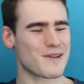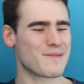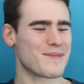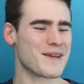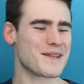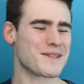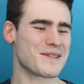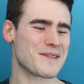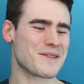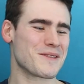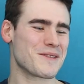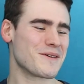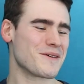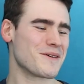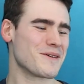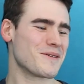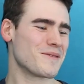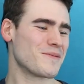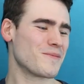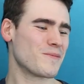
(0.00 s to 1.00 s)
it amazing
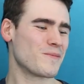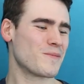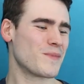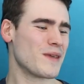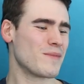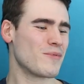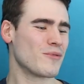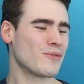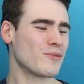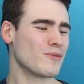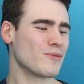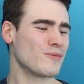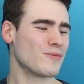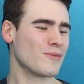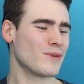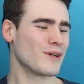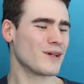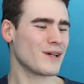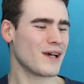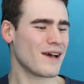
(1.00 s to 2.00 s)
that people
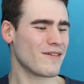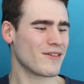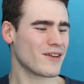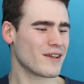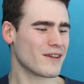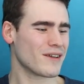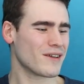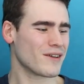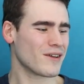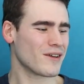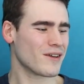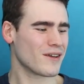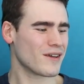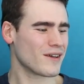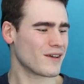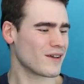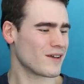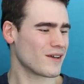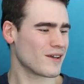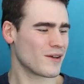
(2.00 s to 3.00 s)
were having
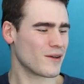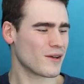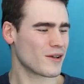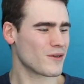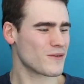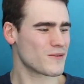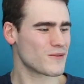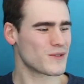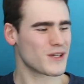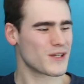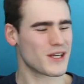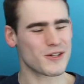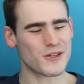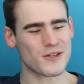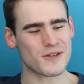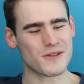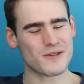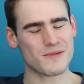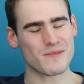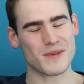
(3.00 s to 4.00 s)

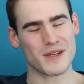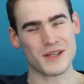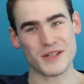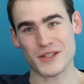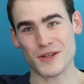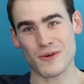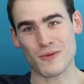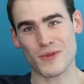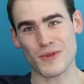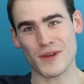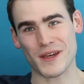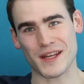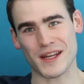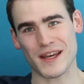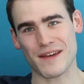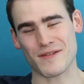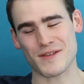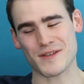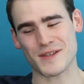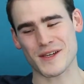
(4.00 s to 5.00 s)
consultations and being told they could
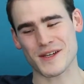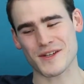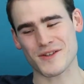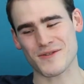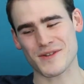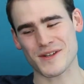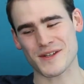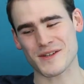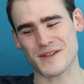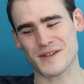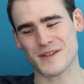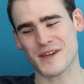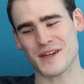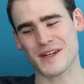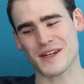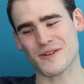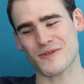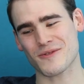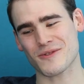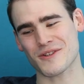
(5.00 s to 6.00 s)
have the surgery and
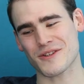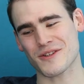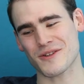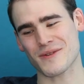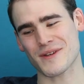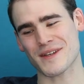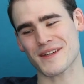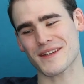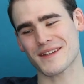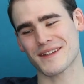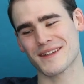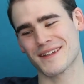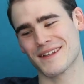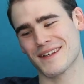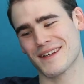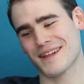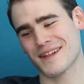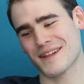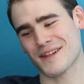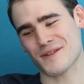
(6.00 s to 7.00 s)
deciding not to do it.
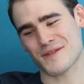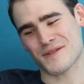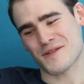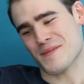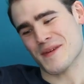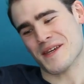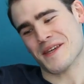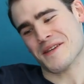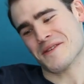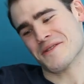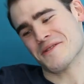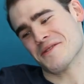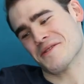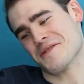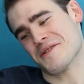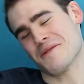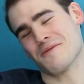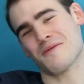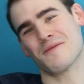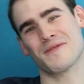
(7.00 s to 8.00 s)
Because to me, it's
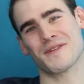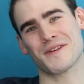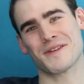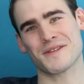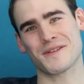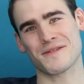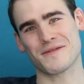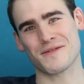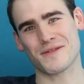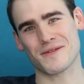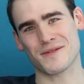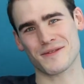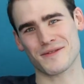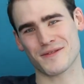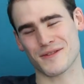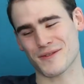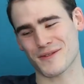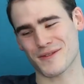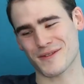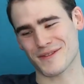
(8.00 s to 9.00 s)
just so obvious. If
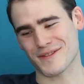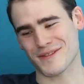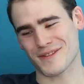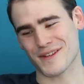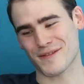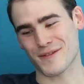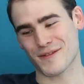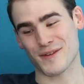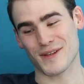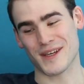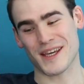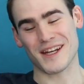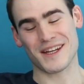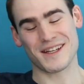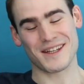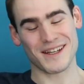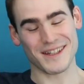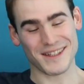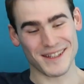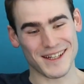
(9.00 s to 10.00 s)
you can get it
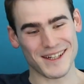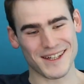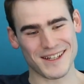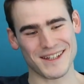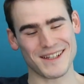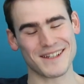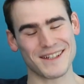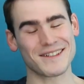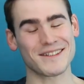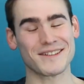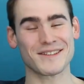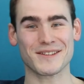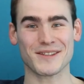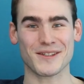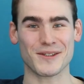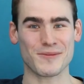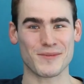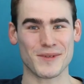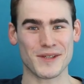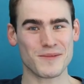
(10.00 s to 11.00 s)
done, get it done.
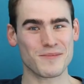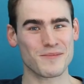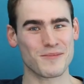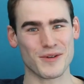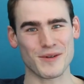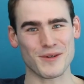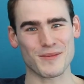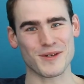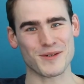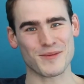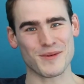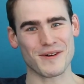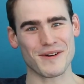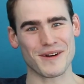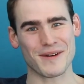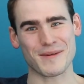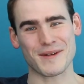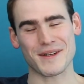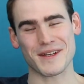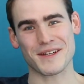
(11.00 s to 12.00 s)
So that's pretty much my
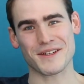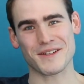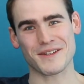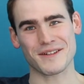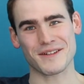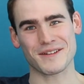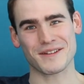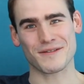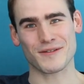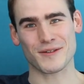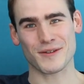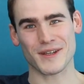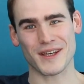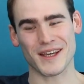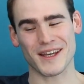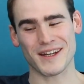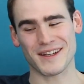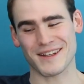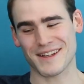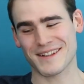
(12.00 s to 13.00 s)
recommendation. If you can
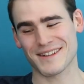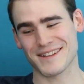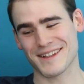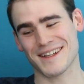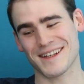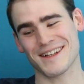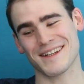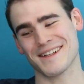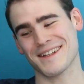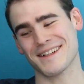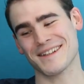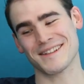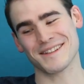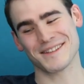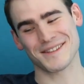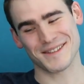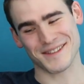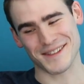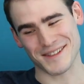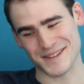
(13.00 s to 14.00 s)
get it done, get it done.
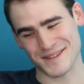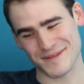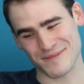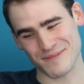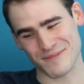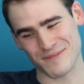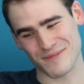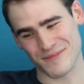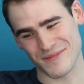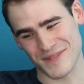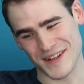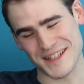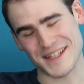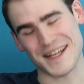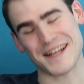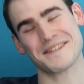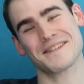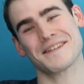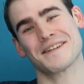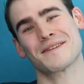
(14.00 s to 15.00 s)
It's
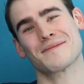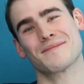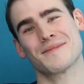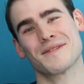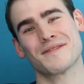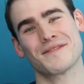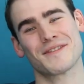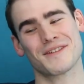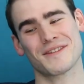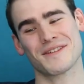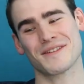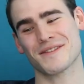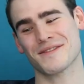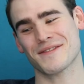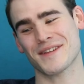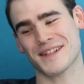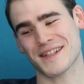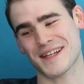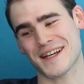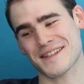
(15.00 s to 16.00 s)
fantastic. My vision is
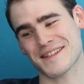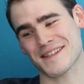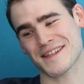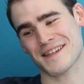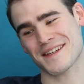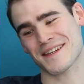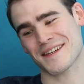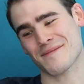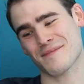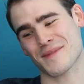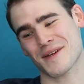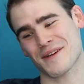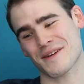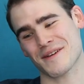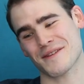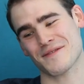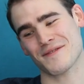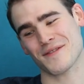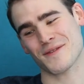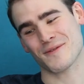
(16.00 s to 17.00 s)
fantastic, and my
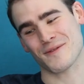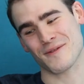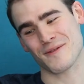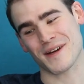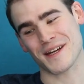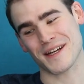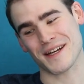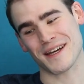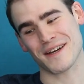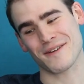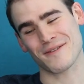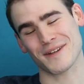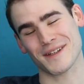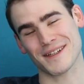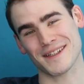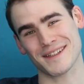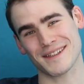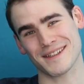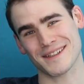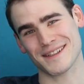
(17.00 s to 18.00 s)
eyes feel great now.
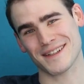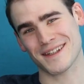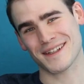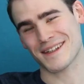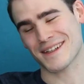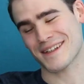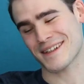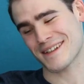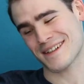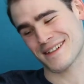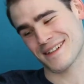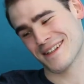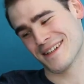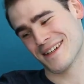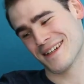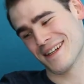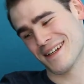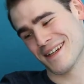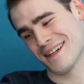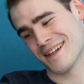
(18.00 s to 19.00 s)
And
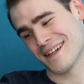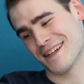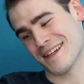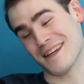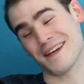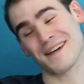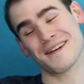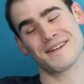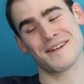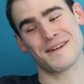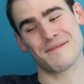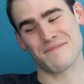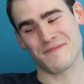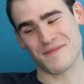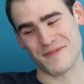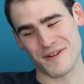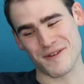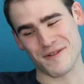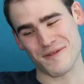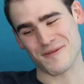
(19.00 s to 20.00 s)

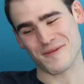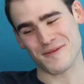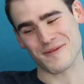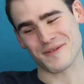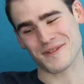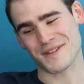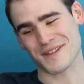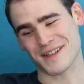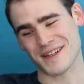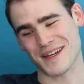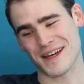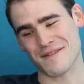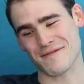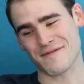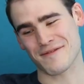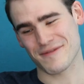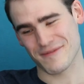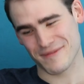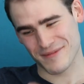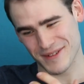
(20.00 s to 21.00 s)
I'm very thrilled to
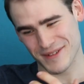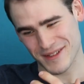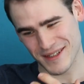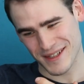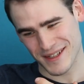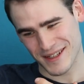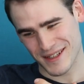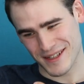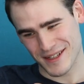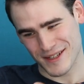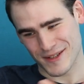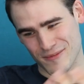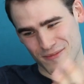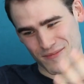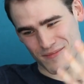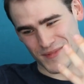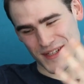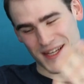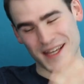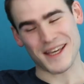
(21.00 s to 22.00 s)
have
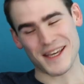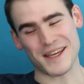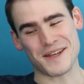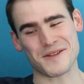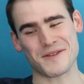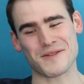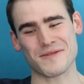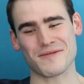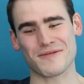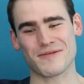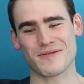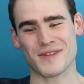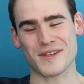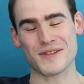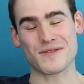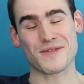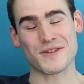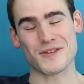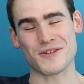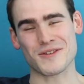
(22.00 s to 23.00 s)
decades of
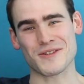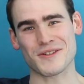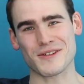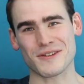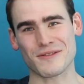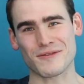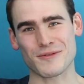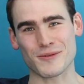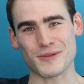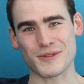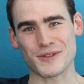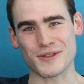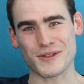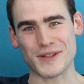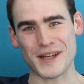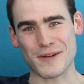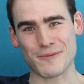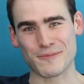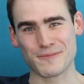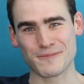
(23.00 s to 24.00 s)
this vision to look forward to
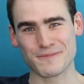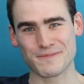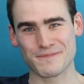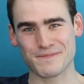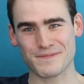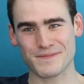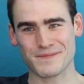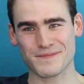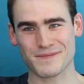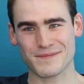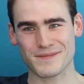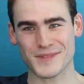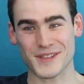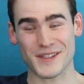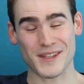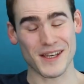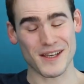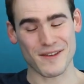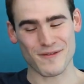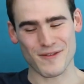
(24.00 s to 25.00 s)
now.
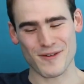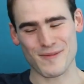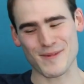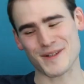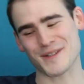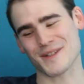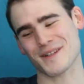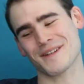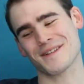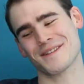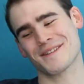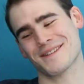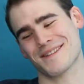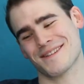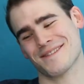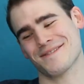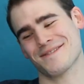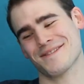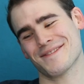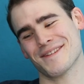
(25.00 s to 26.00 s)
So thank you very much, guys.
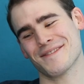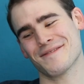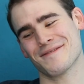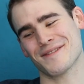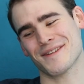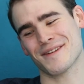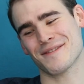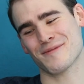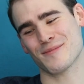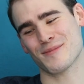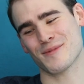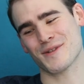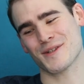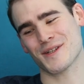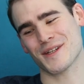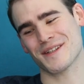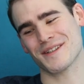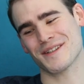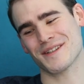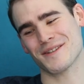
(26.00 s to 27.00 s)
I've
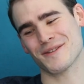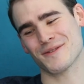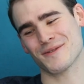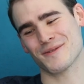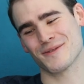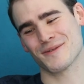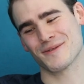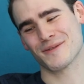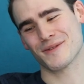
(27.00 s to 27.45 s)
appreciated your